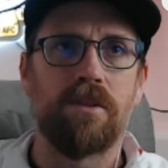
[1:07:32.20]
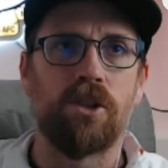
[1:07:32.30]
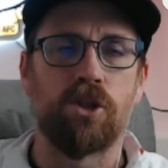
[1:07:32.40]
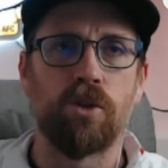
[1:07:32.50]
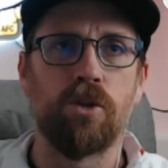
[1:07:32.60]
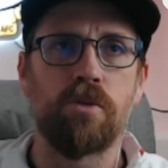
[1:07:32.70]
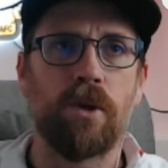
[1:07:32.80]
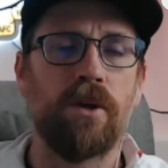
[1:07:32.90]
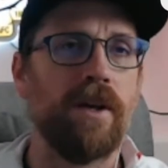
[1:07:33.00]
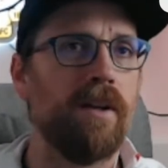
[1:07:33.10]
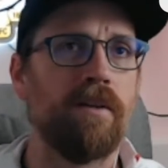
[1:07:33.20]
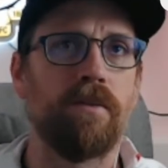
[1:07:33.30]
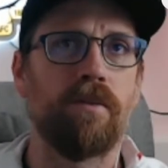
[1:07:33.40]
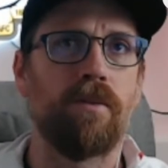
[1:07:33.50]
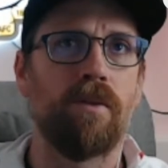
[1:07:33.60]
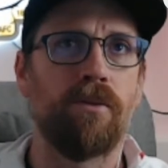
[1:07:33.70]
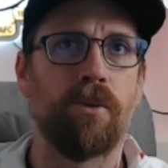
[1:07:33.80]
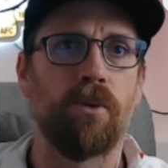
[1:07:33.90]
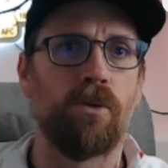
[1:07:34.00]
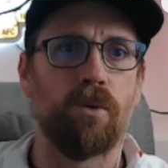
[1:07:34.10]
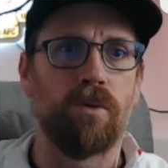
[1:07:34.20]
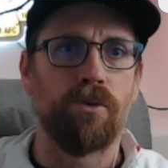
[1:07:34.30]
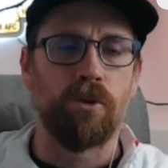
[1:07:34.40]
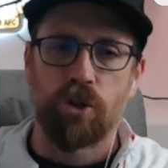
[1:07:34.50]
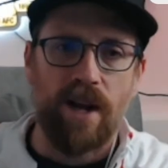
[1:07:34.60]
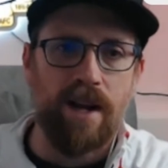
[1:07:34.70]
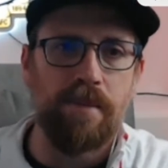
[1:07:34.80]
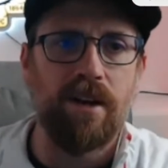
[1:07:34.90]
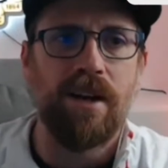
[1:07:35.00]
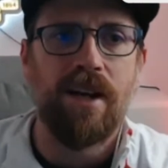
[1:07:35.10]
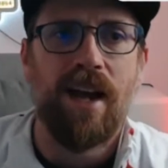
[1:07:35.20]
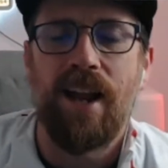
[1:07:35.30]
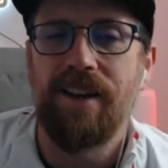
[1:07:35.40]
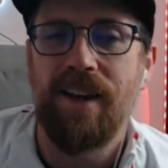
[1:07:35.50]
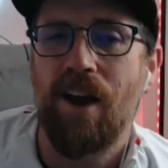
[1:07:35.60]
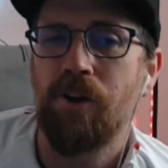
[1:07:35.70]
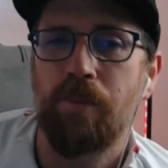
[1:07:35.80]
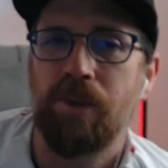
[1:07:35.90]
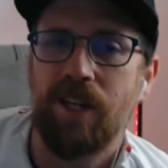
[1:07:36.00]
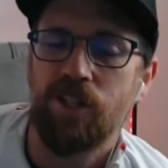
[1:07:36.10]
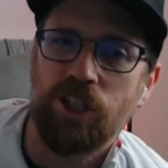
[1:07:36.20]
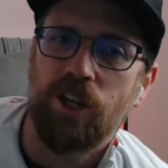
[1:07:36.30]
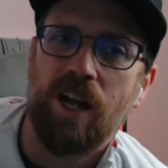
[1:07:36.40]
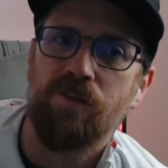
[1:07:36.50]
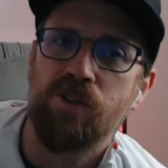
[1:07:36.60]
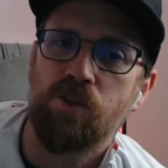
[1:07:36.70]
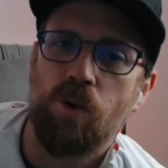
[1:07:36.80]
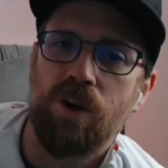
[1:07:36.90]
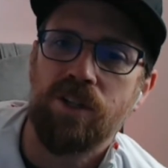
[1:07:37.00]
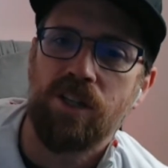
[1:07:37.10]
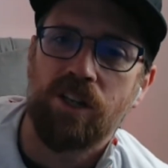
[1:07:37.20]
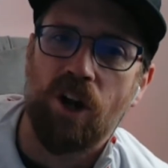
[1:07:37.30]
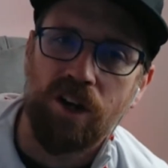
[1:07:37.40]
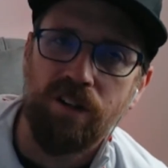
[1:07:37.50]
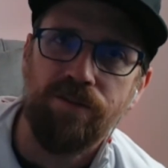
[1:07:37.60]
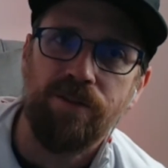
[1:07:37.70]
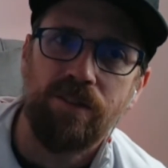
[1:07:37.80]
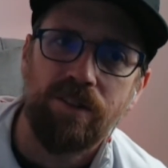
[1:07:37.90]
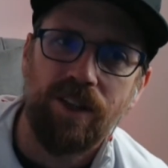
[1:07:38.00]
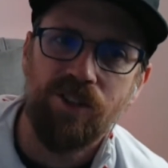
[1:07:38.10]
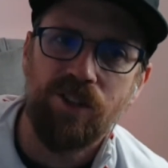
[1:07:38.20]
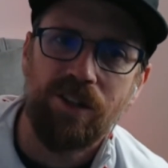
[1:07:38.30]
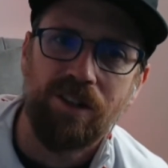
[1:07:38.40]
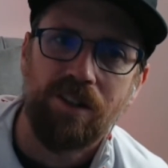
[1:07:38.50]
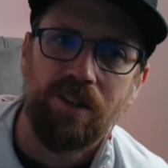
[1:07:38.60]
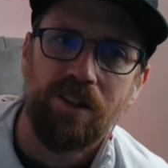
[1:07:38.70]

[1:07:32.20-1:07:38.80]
Shrewsbury, through Tranmere, and now you're potentially going to have Swansea and Cardiff next year.